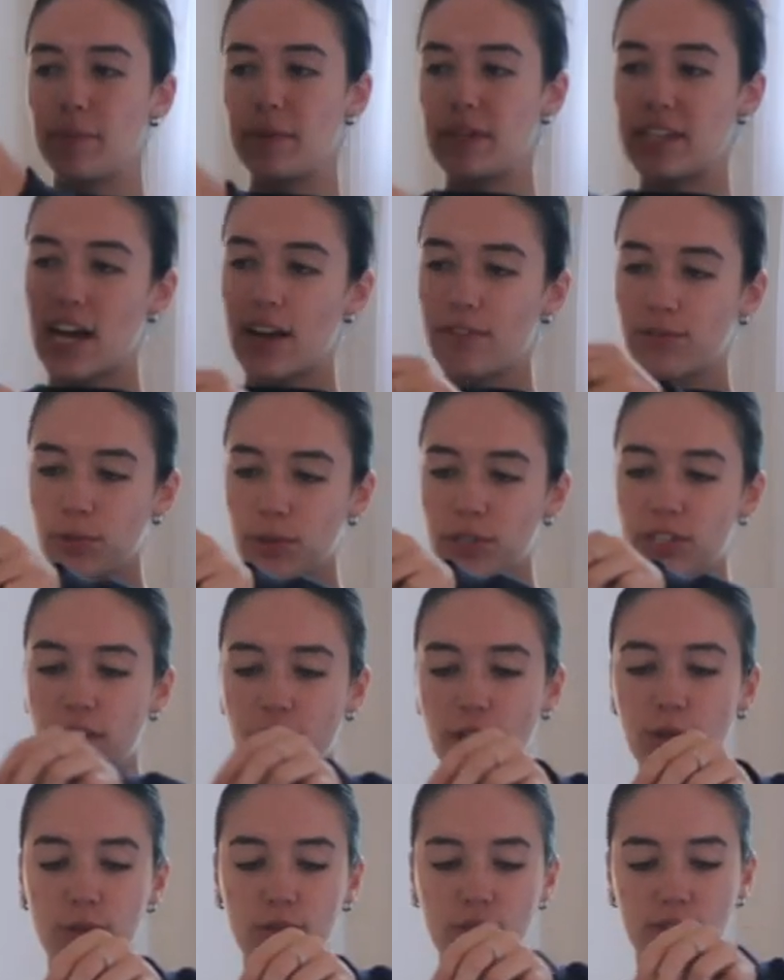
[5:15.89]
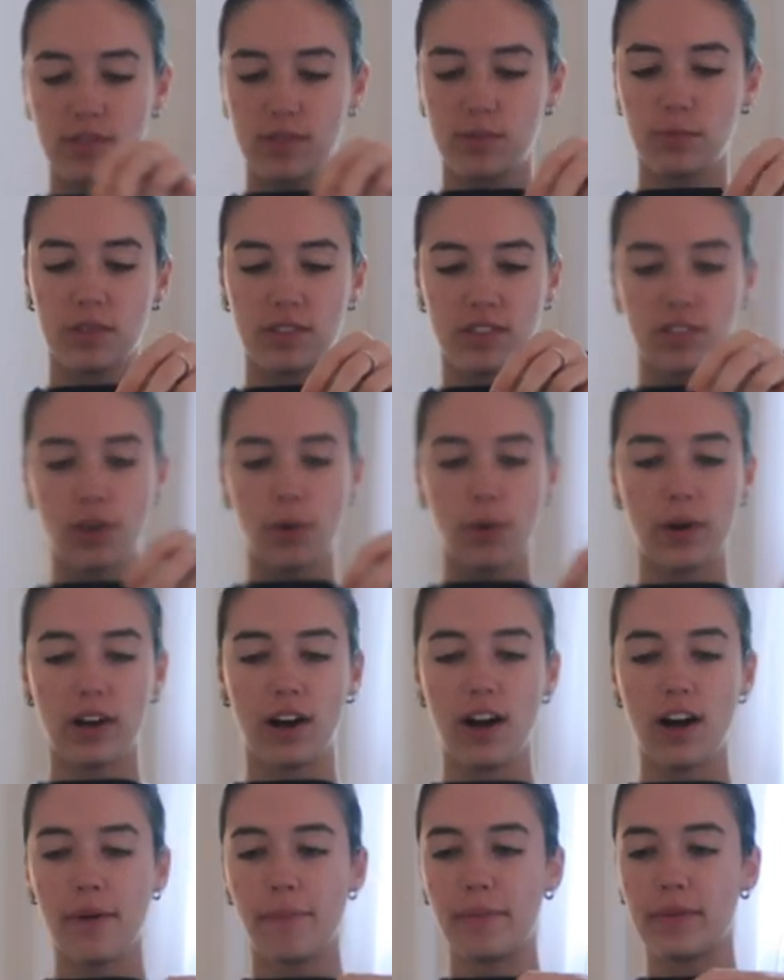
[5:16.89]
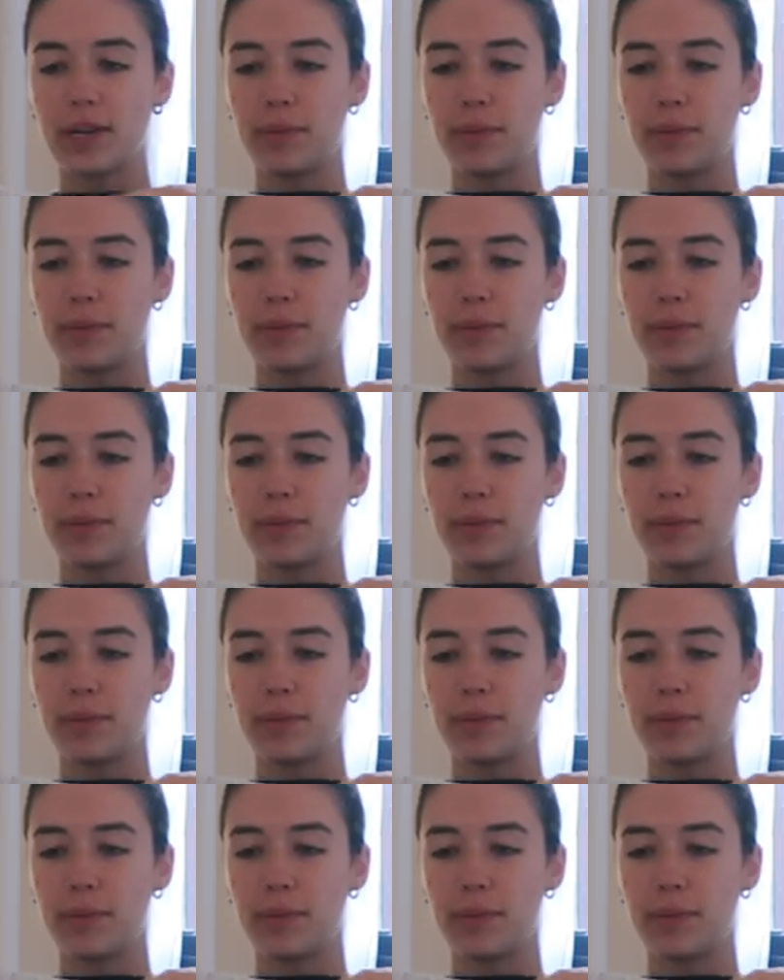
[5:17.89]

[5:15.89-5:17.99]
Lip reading: I mean, everyone knows what's going on,